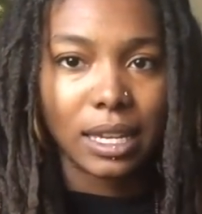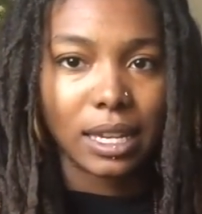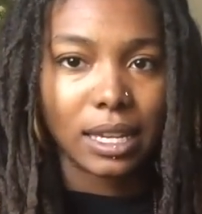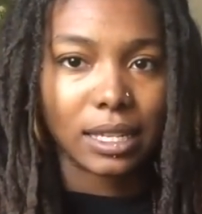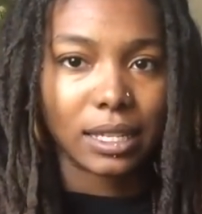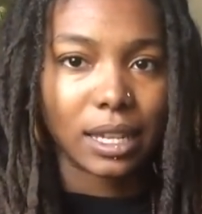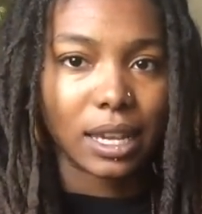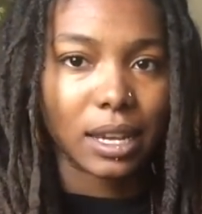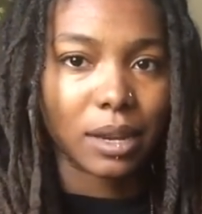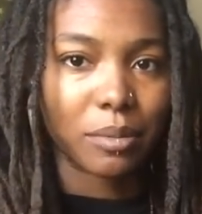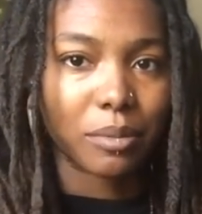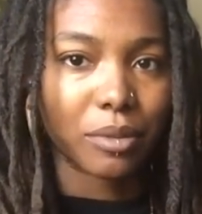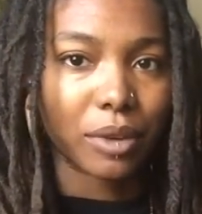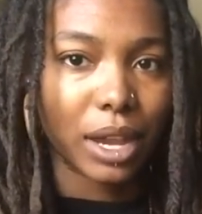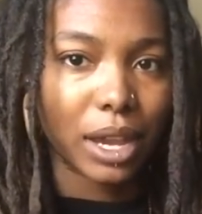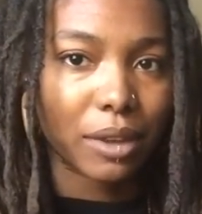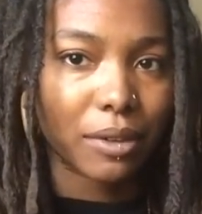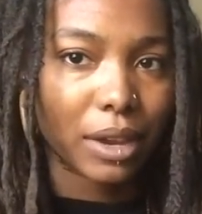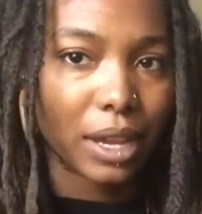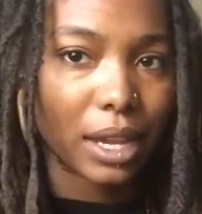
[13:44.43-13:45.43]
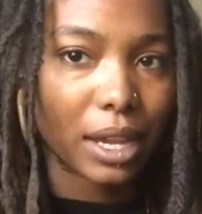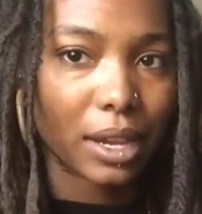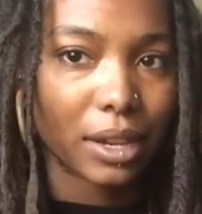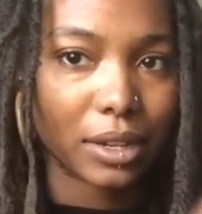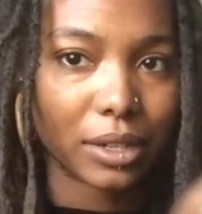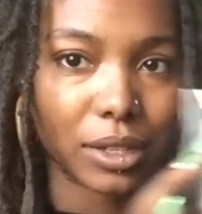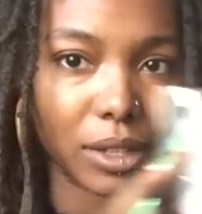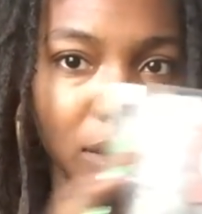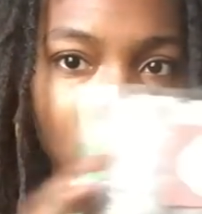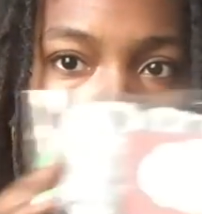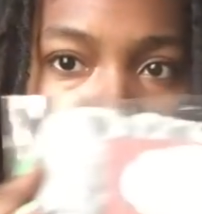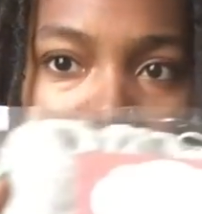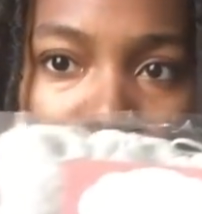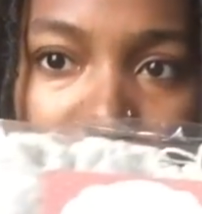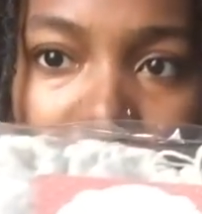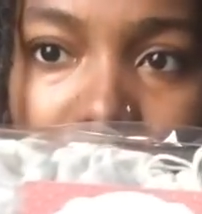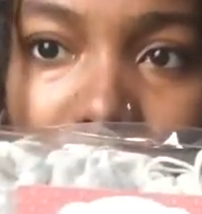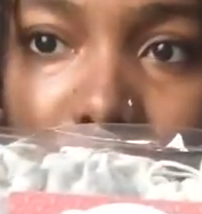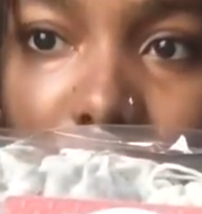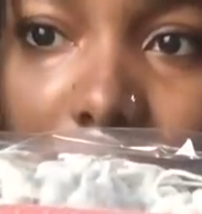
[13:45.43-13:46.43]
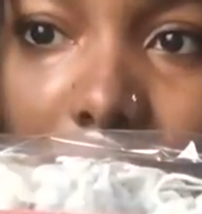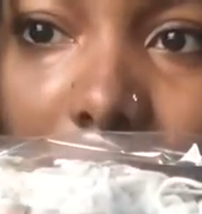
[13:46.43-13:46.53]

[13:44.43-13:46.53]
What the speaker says: It's kind of bright right here, so you can't.